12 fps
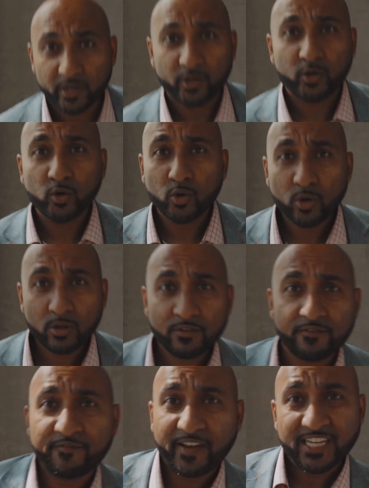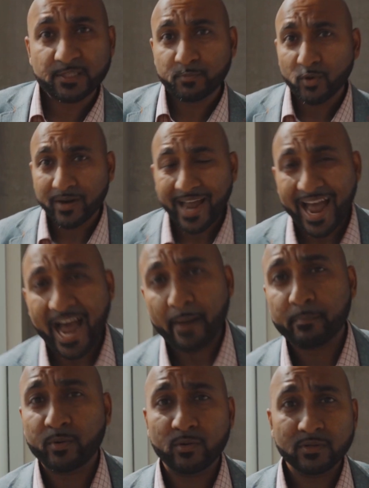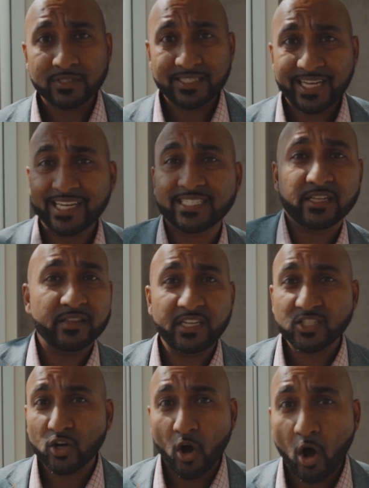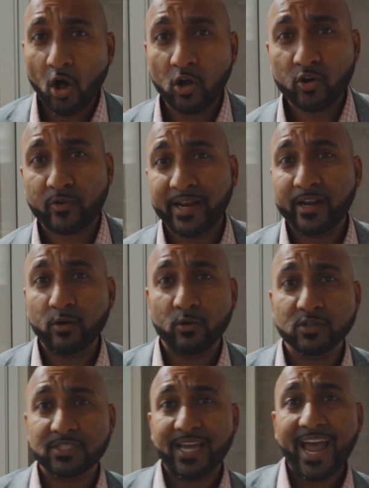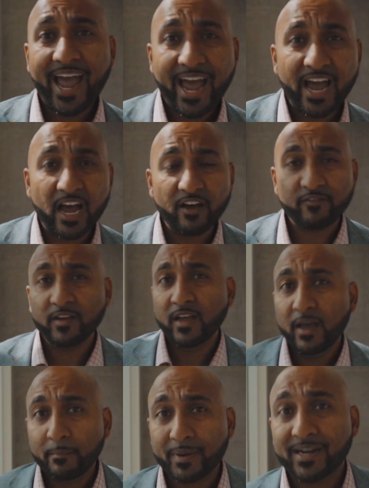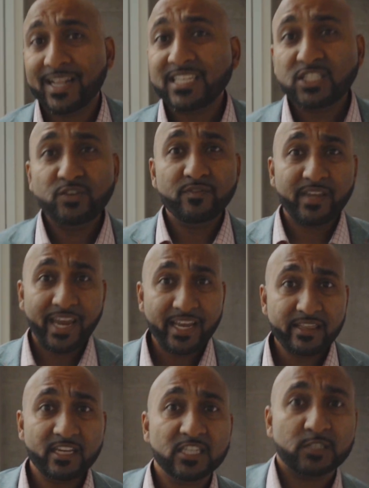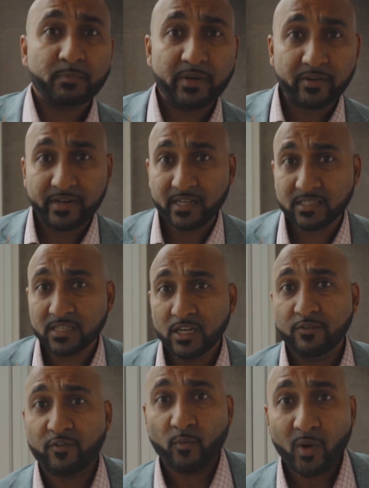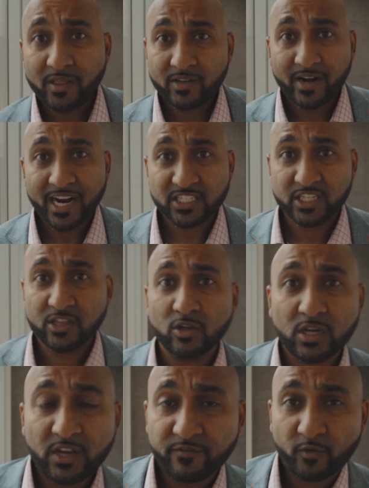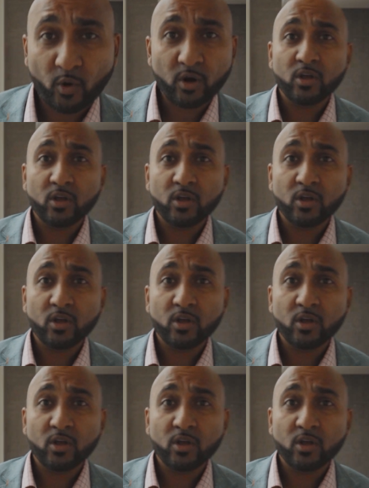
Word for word: at Google, Facebook, Apple, Tesla. These are all great goals to have, but unless you've gained the experience for what they're actually looking for,